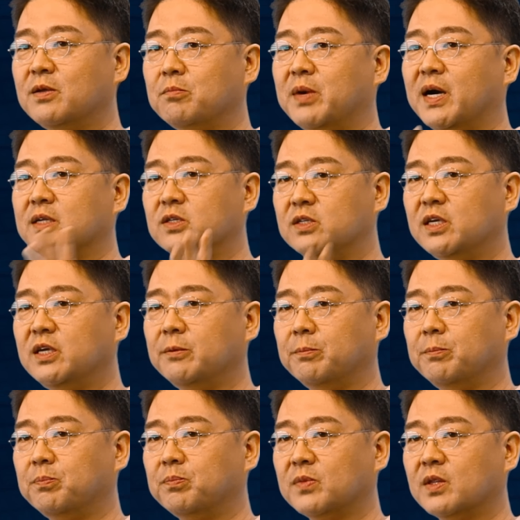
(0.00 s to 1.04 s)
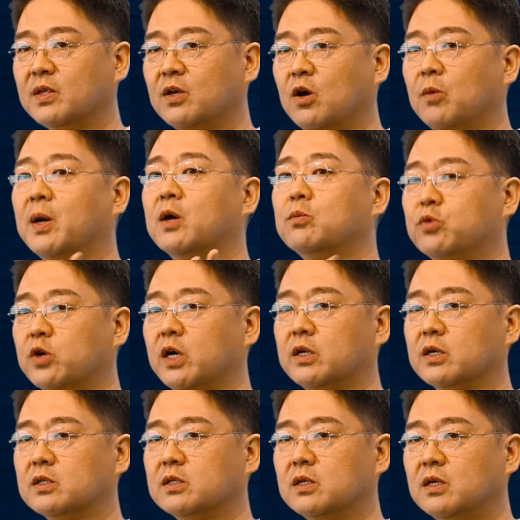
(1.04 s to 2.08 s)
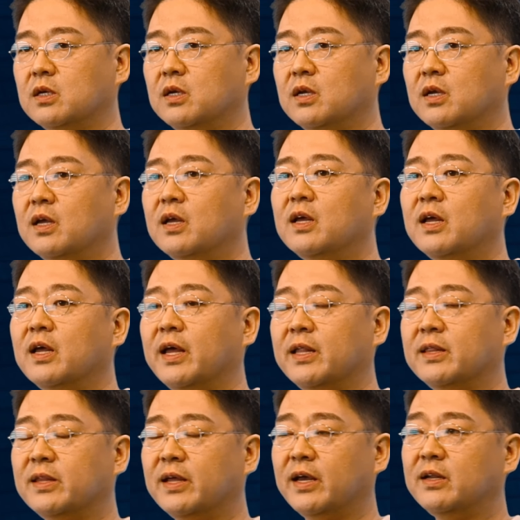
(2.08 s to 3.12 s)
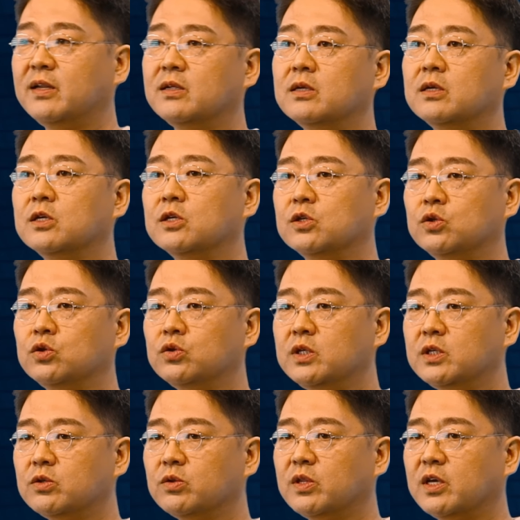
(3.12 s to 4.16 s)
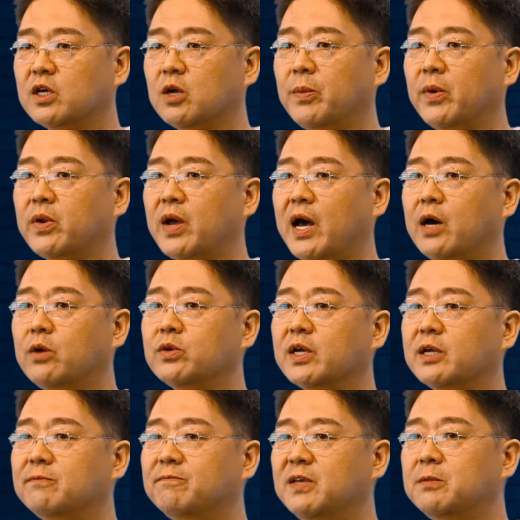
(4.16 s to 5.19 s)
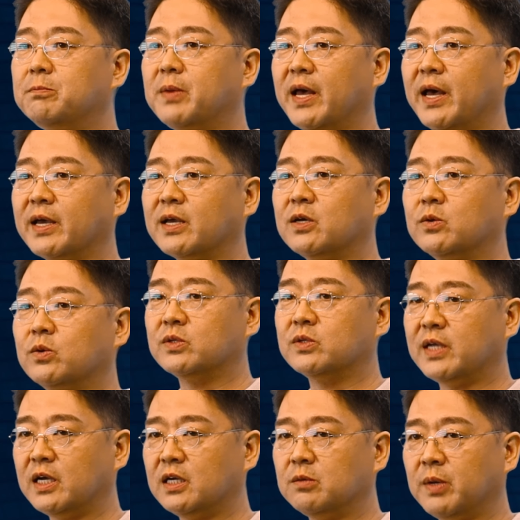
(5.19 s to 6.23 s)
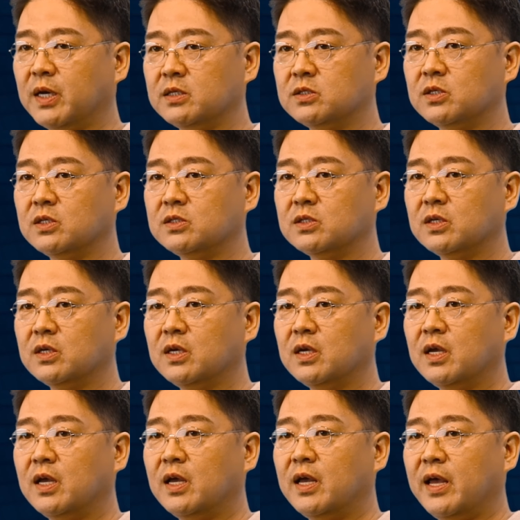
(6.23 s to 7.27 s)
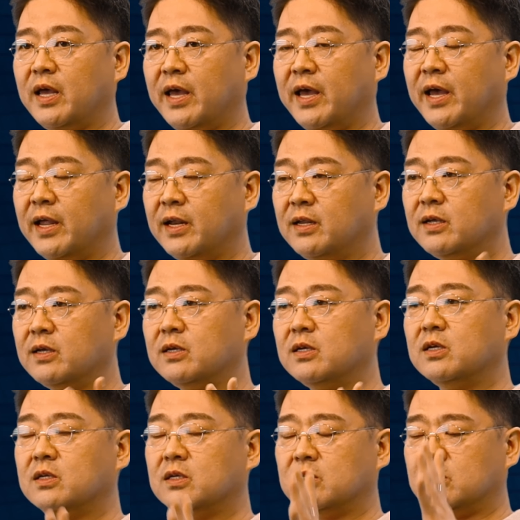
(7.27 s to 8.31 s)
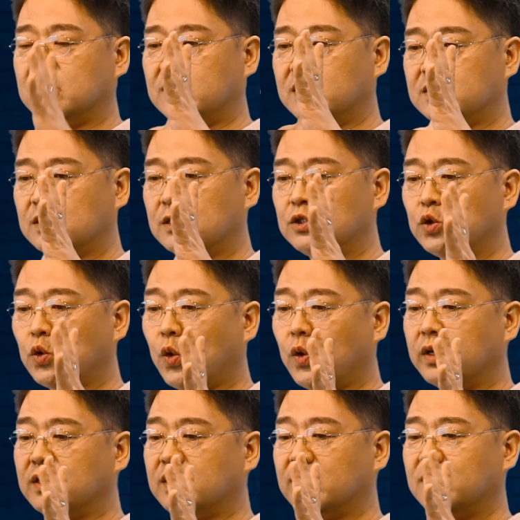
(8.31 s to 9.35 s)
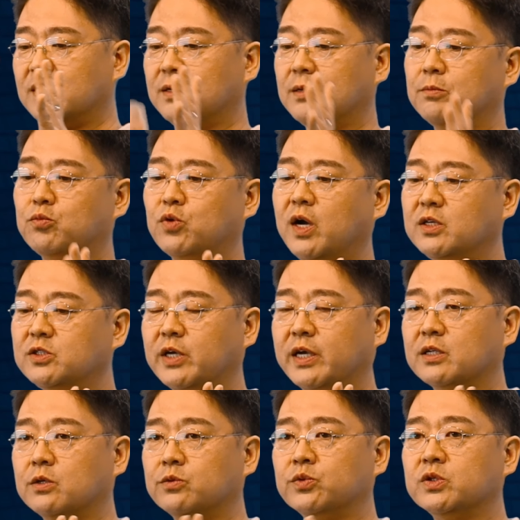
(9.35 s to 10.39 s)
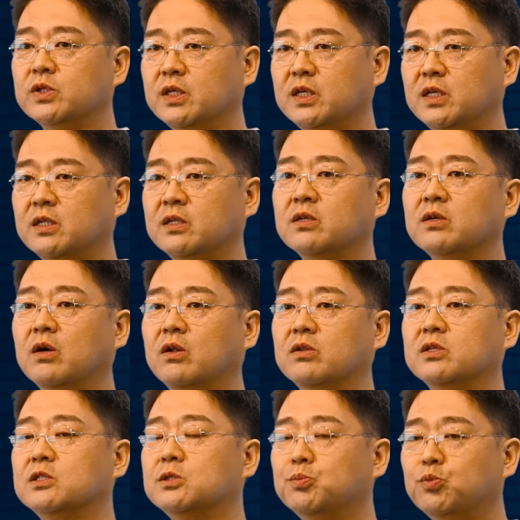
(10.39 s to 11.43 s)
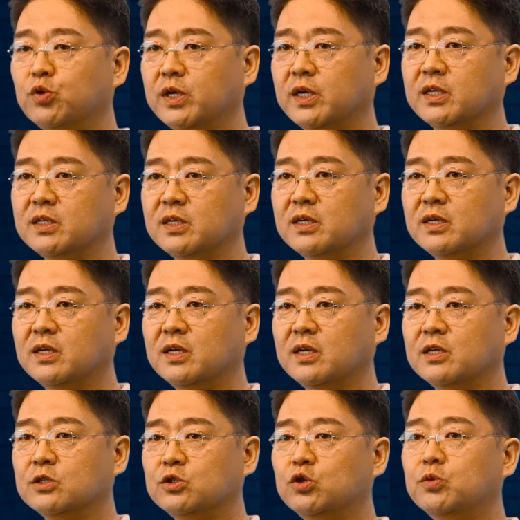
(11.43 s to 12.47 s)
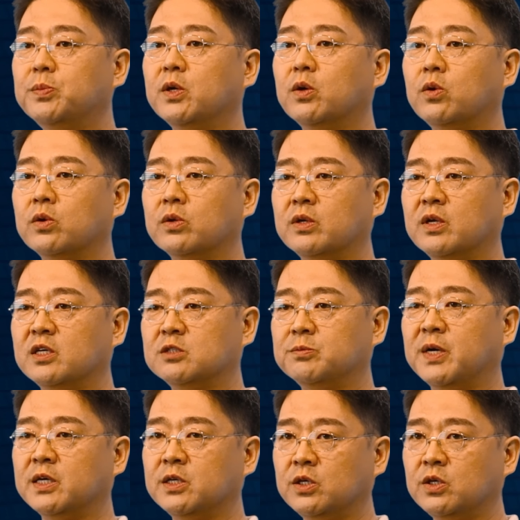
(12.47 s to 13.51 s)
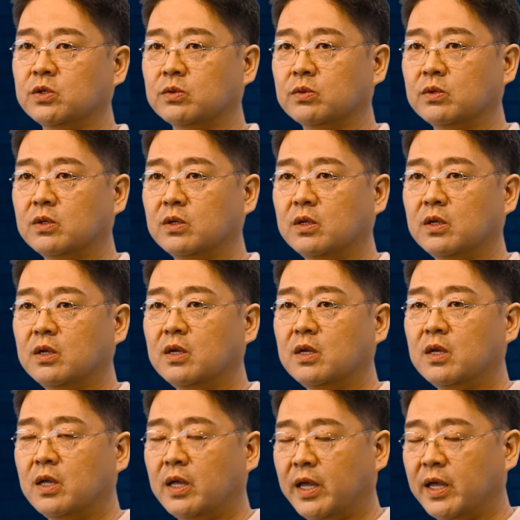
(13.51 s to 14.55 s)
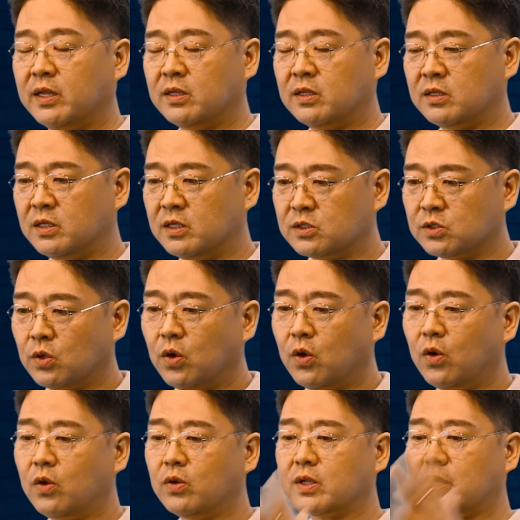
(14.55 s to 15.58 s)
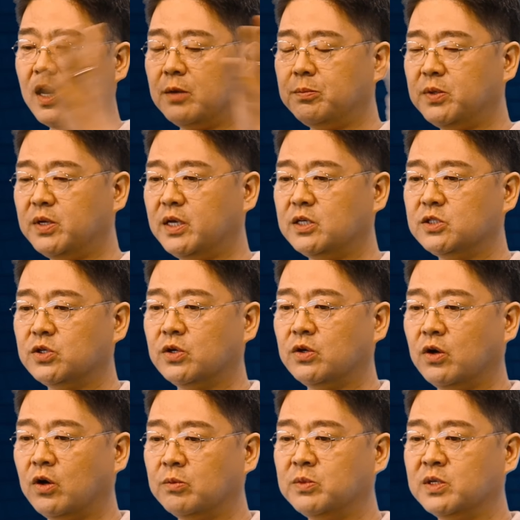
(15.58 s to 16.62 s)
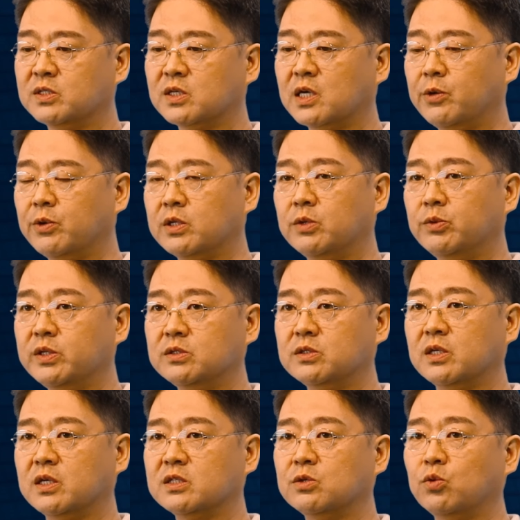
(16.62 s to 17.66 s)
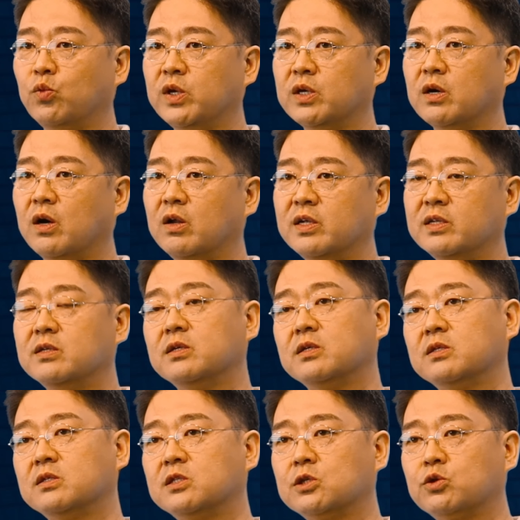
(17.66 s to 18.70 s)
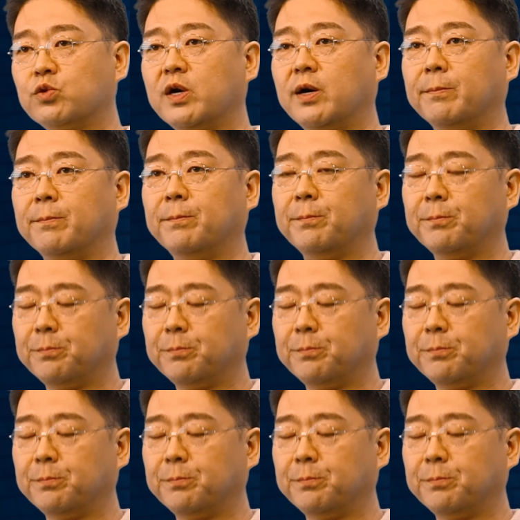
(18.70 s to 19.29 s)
by the team about a product. And then you need to think about how to get feedback a daily basis. And this short project routine called sprint should be organized by you. And this whole combination of these characteristics, we call it Scrum.